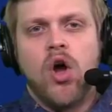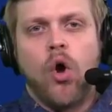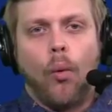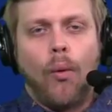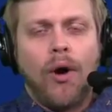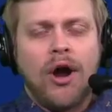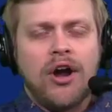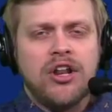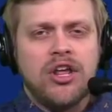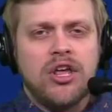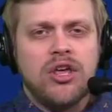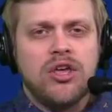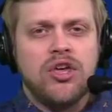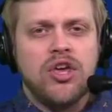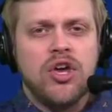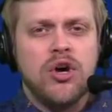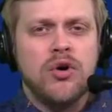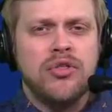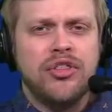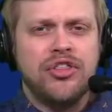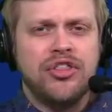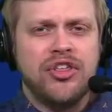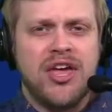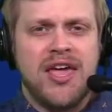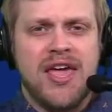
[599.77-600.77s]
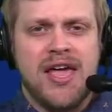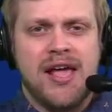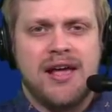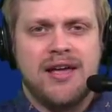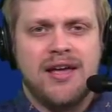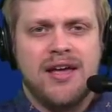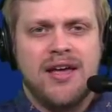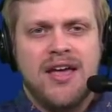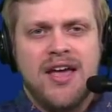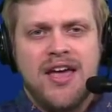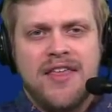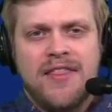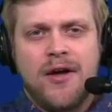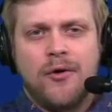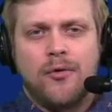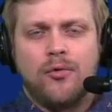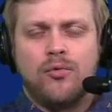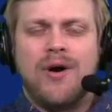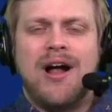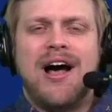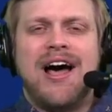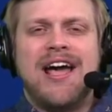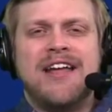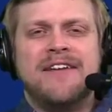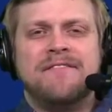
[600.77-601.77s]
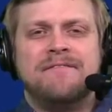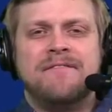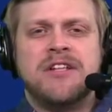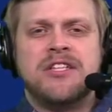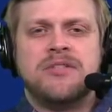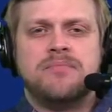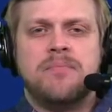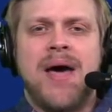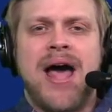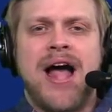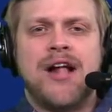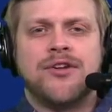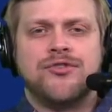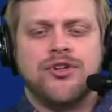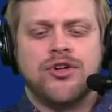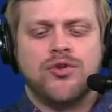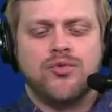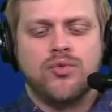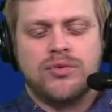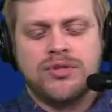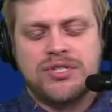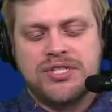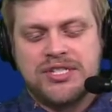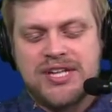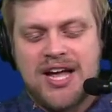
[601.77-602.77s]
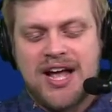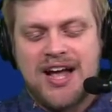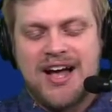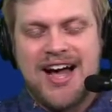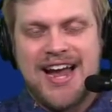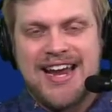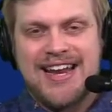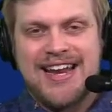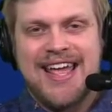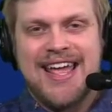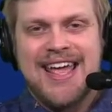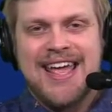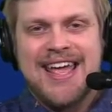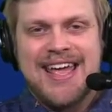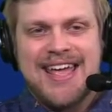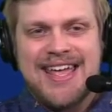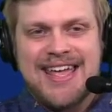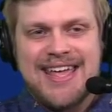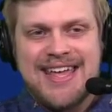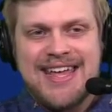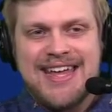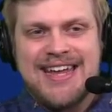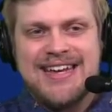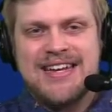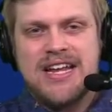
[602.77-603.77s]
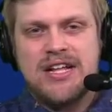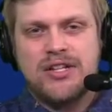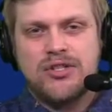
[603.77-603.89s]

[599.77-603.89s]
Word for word: Where do you think that Ryan Fitzpatrick will sign in